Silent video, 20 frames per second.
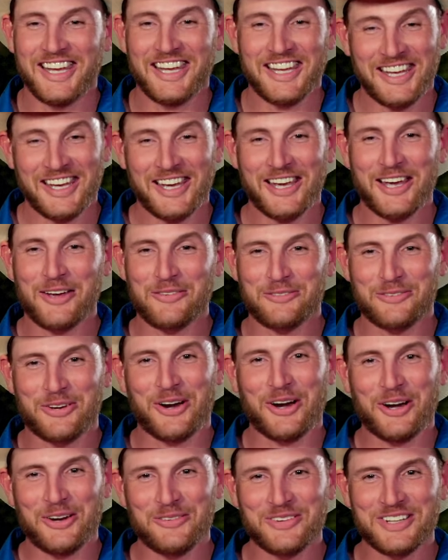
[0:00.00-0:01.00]
Yeah, I'm
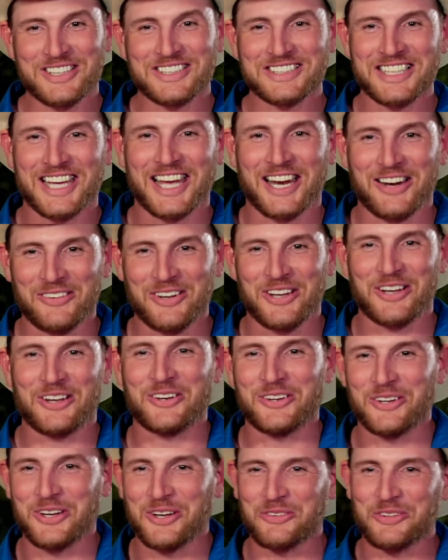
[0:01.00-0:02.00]
very much sad I'm not
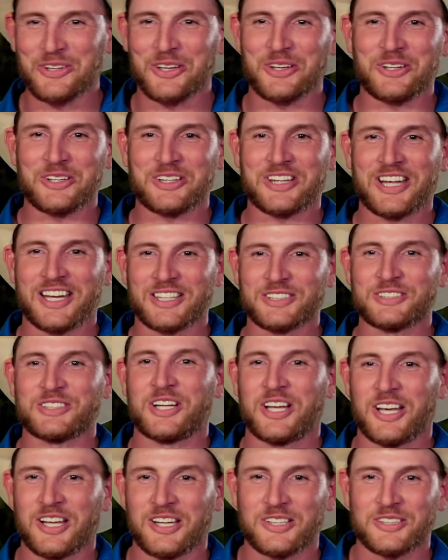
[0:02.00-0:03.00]
going home with
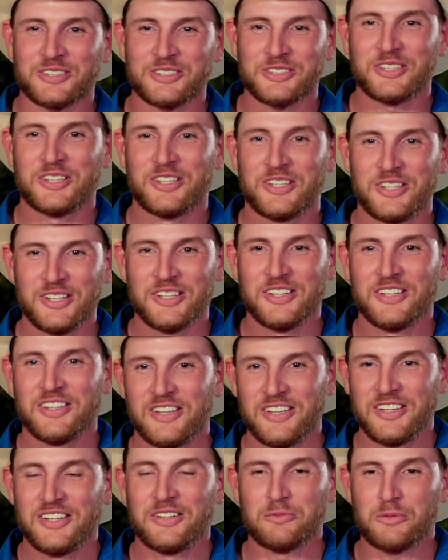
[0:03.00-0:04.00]
$100,000.
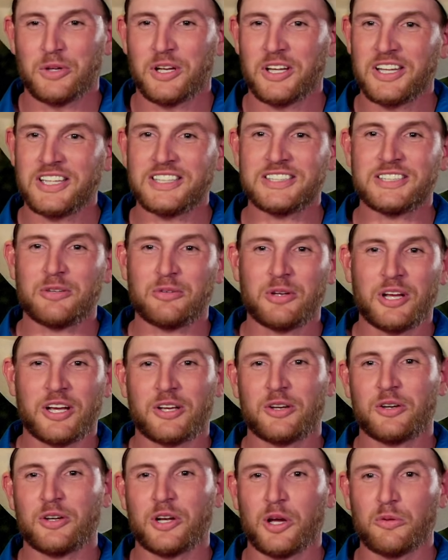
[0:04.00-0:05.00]
But at least I'm not
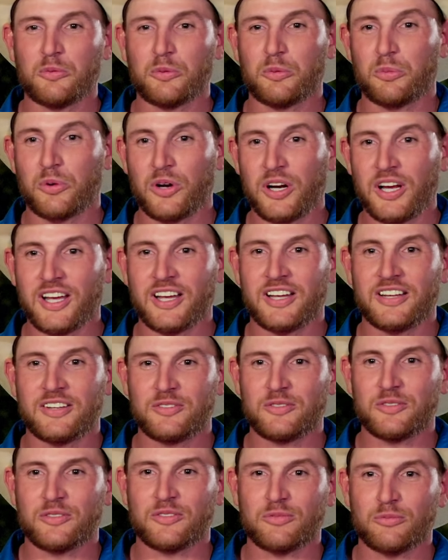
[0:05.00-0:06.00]
going home with Brett.
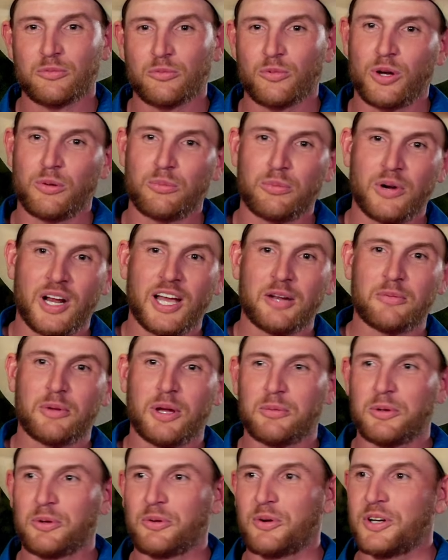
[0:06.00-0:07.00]
Well, Brian
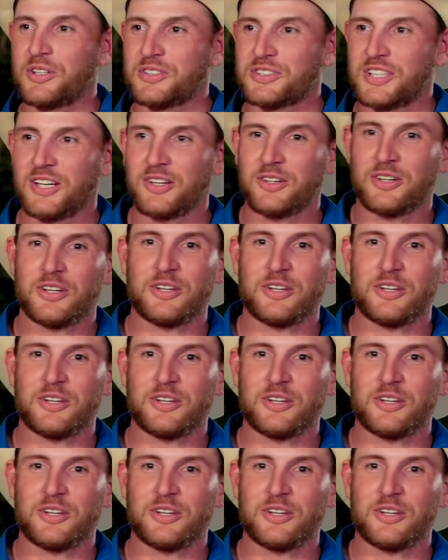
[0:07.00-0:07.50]
might be worse, I don't